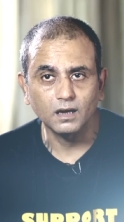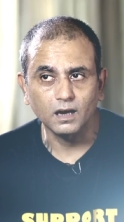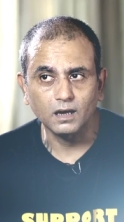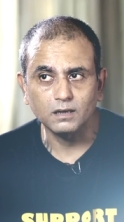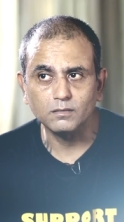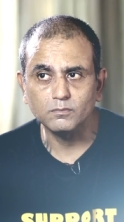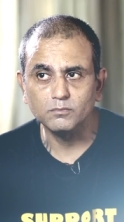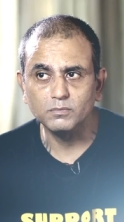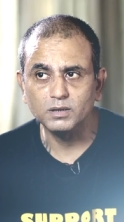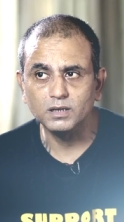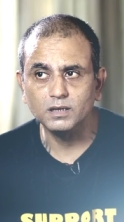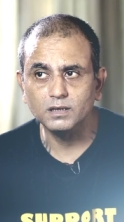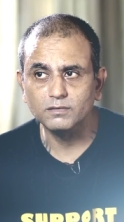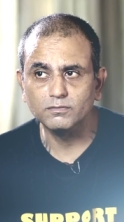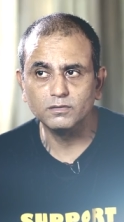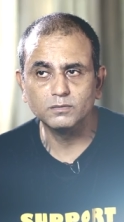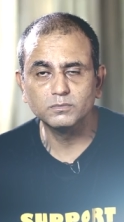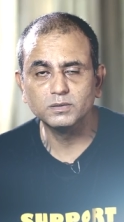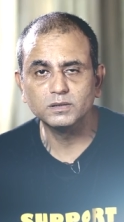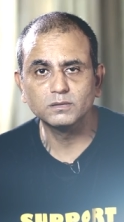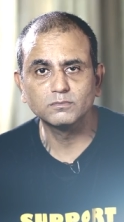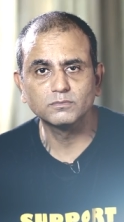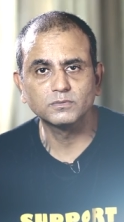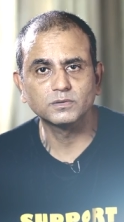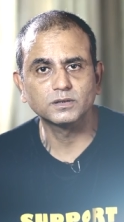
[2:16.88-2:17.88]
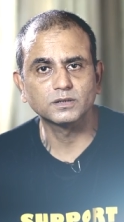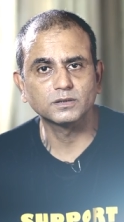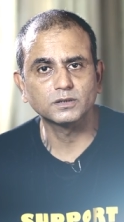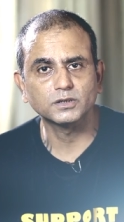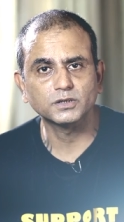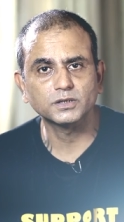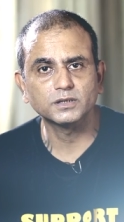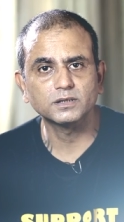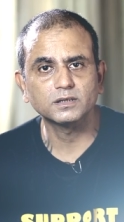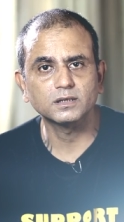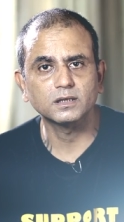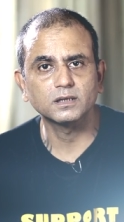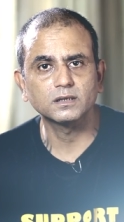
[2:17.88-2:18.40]
unbelievable
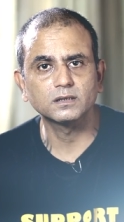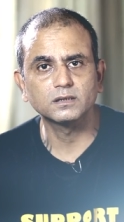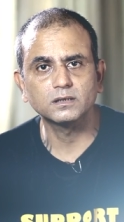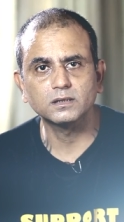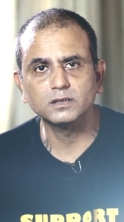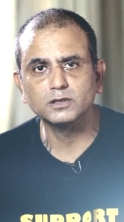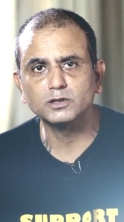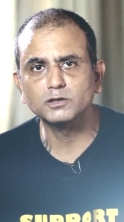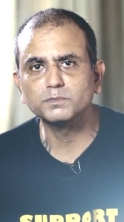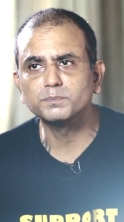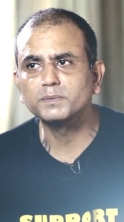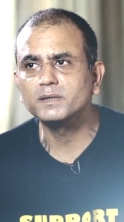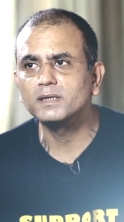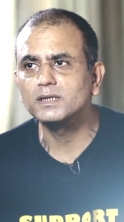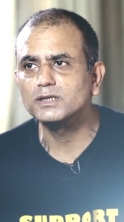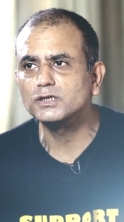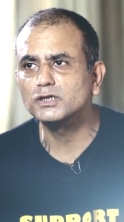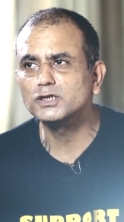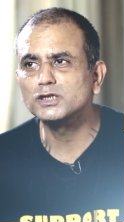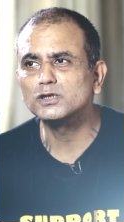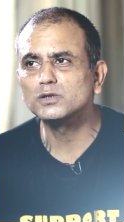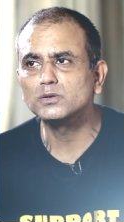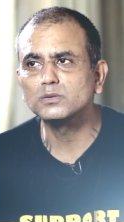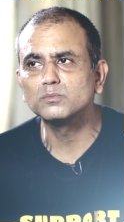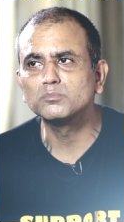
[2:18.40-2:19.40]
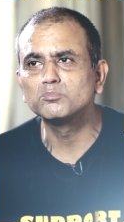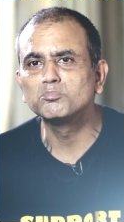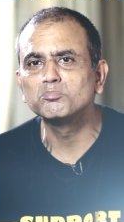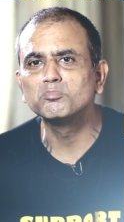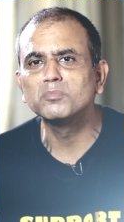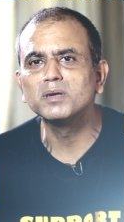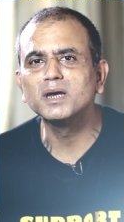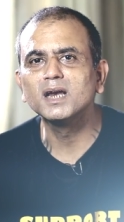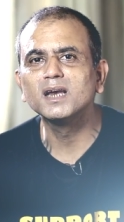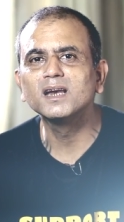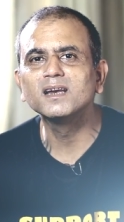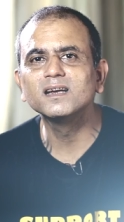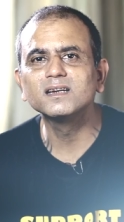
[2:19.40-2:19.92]
musician and an inspiration to
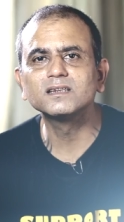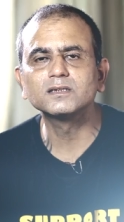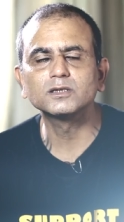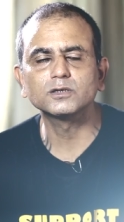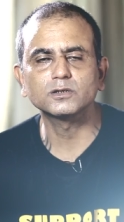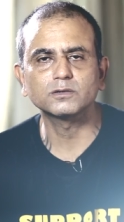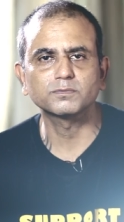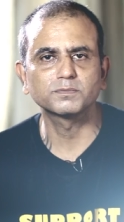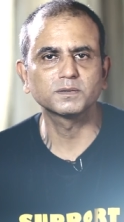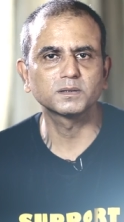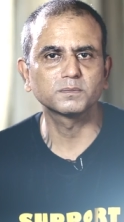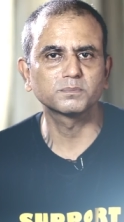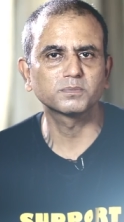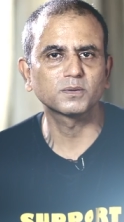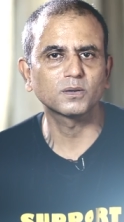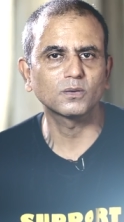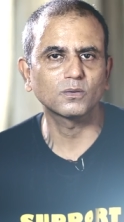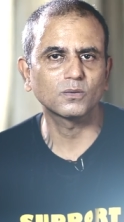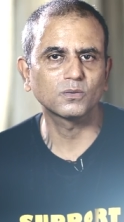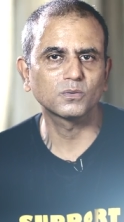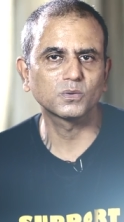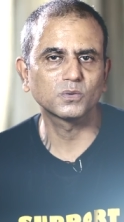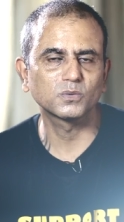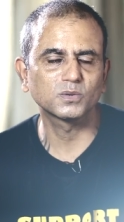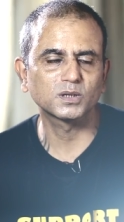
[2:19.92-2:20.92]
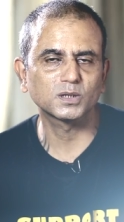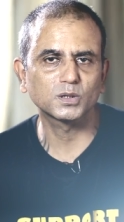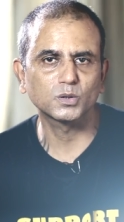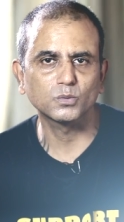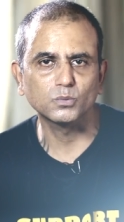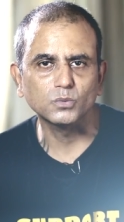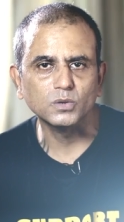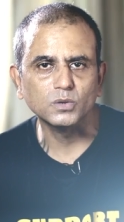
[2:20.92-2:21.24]
millions of people all over the